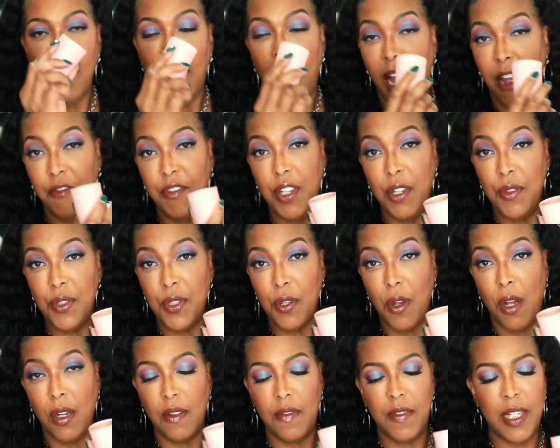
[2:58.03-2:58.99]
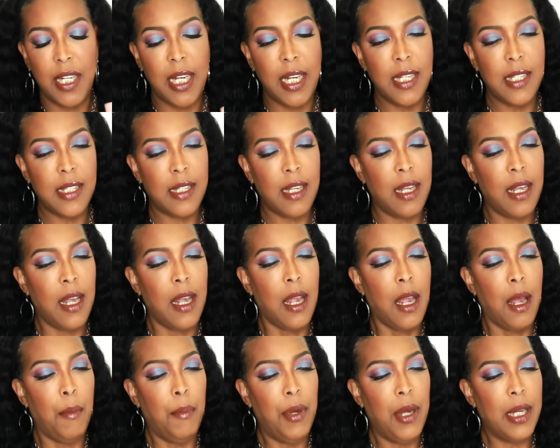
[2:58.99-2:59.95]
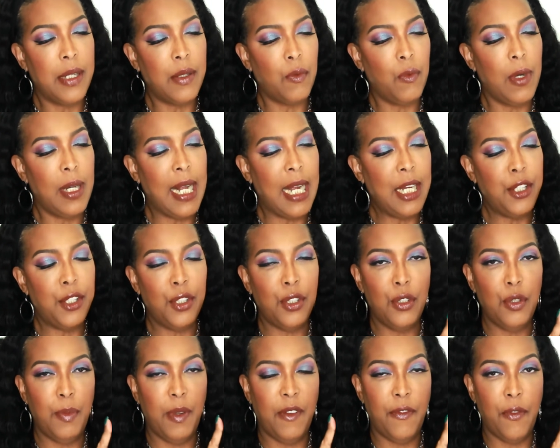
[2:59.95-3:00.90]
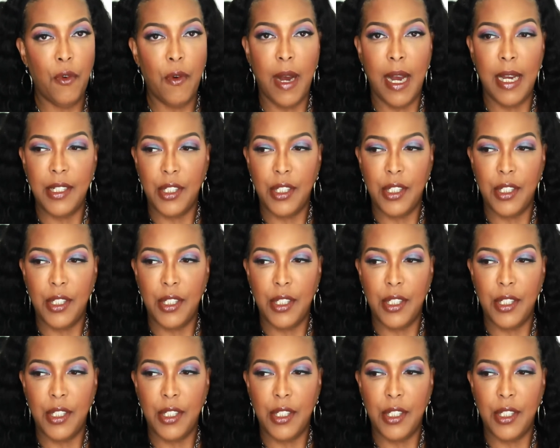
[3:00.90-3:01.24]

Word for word: I've used all of these. But what I do before I